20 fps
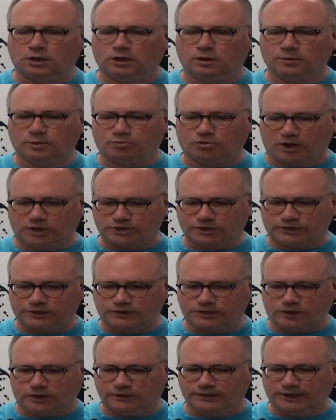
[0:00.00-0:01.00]
The project is
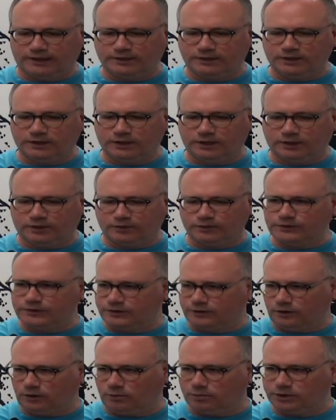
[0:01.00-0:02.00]
called 98 Acres
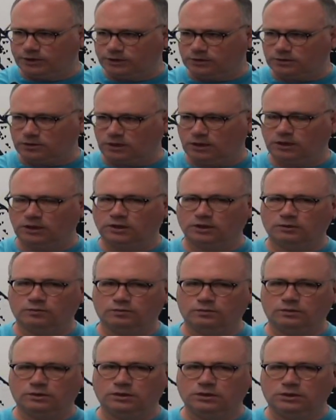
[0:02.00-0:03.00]
in Albany, and
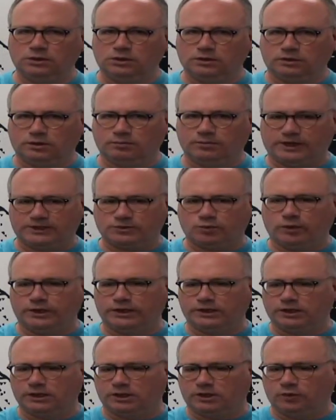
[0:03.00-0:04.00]
the best way to
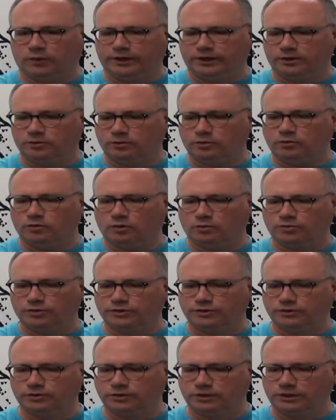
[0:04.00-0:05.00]
get acquainted with what we're
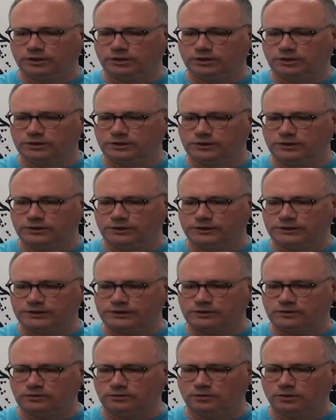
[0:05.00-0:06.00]
doing is
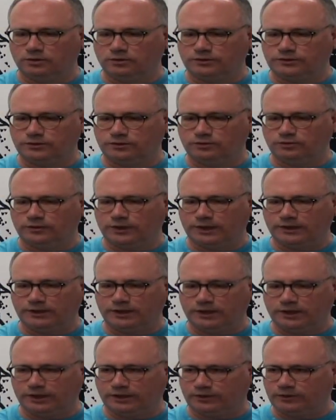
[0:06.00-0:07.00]
to go to
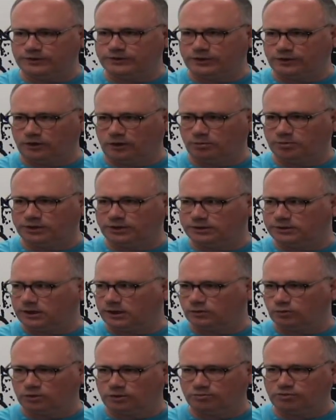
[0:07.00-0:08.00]

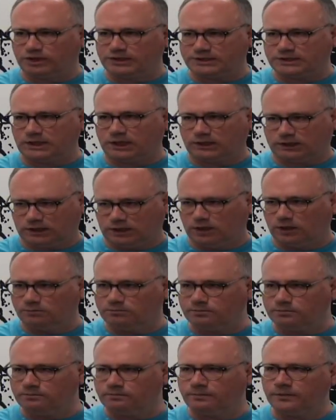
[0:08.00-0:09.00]
98acresinalbany.wordpress.com.
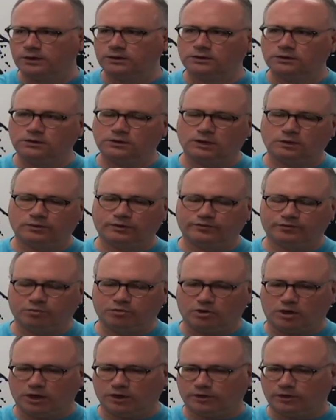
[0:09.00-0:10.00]
Okay. And we have a
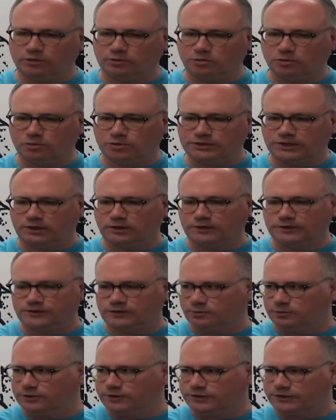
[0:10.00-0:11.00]
blog there where we're telling
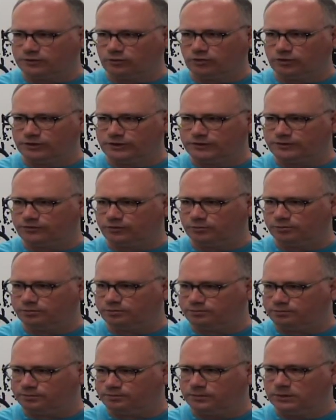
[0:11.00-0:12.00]
some of the stories from
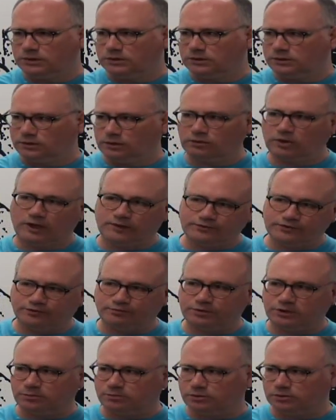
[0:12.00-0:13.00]
the lives of
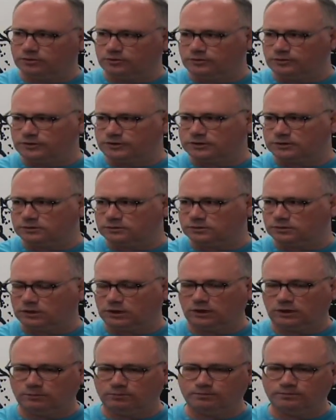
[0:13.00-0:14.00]
people who
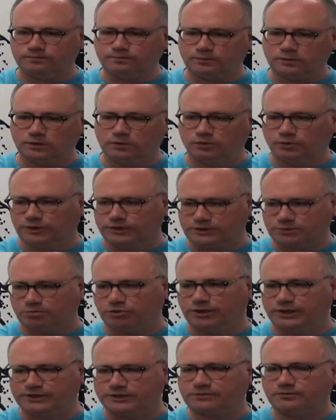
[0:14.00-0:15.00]
were
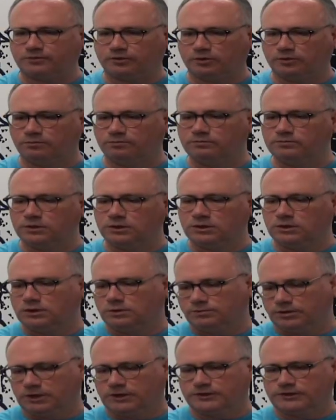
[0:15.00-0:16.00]
displaced
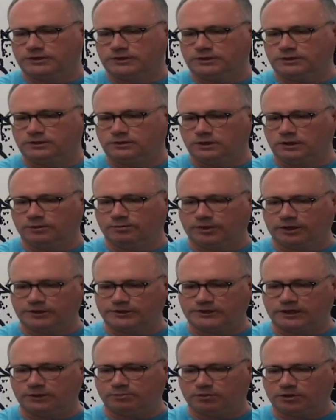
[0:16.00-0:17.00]
because of the Empire
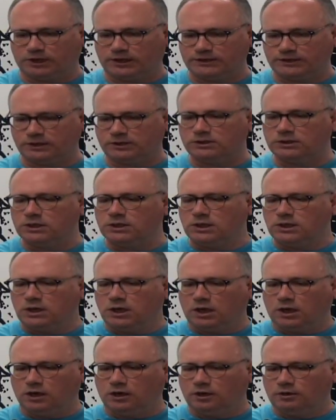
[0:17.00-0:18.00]
State Plaza.
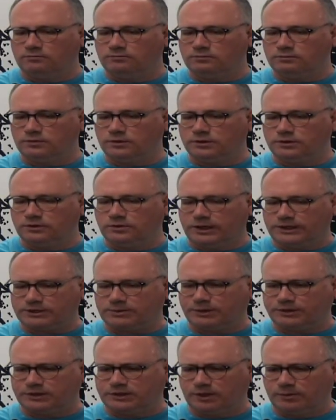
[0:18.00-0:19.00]
You asked
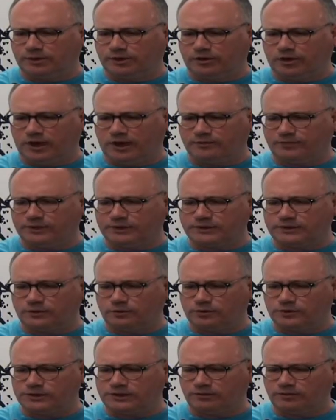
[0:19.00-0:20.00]
about the demographics, and there
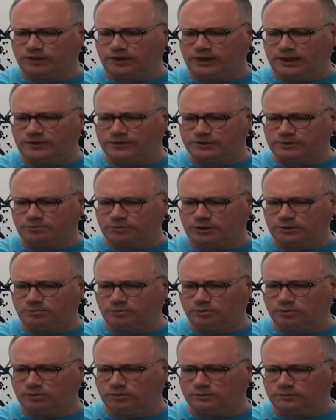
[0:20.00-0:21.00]
were 7,000
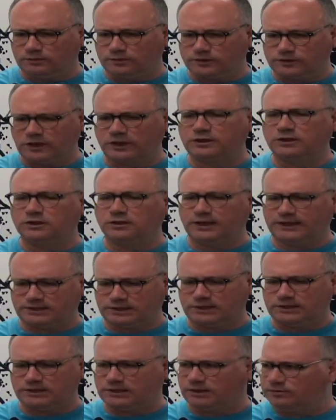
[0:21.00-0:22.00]
people, slightly less
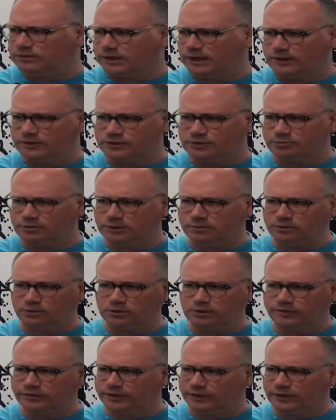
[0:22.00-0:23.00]
than 7,000 people
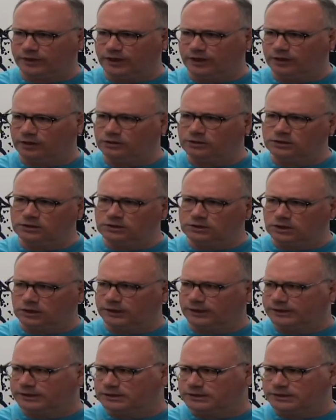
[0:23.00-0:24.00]
living there in
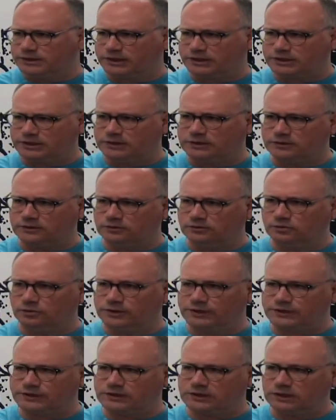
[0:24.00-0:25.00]
1962 when
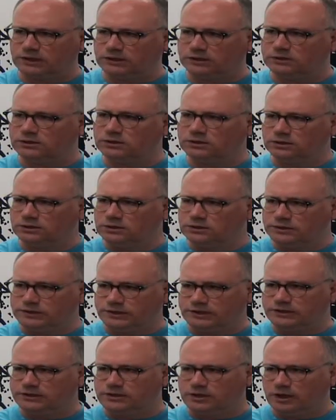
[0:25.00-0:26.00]
the state
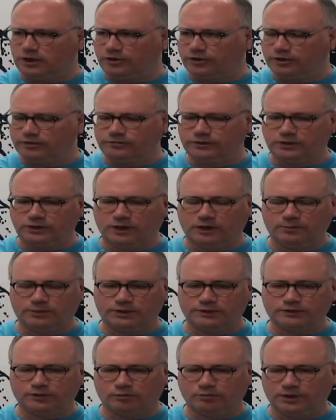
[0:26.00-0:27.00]
seized the area via
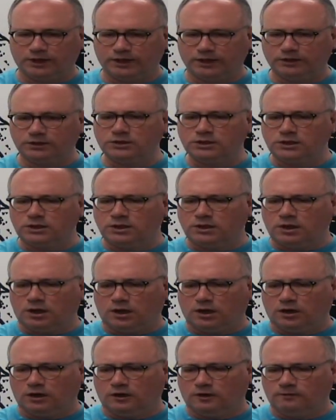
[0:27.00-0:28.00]
eminent domain.
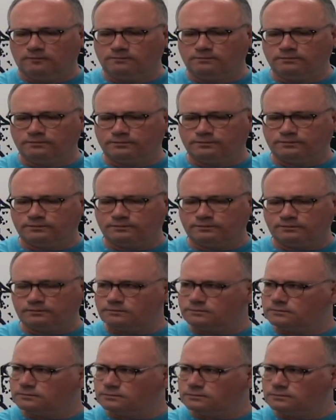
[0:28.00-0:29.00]
That was under
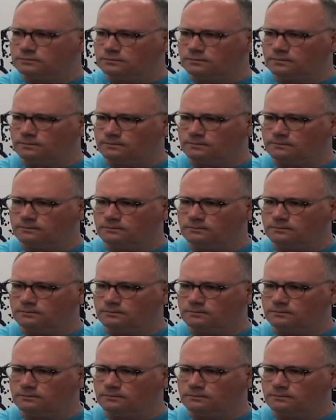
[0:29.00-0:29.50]
Rockefeller.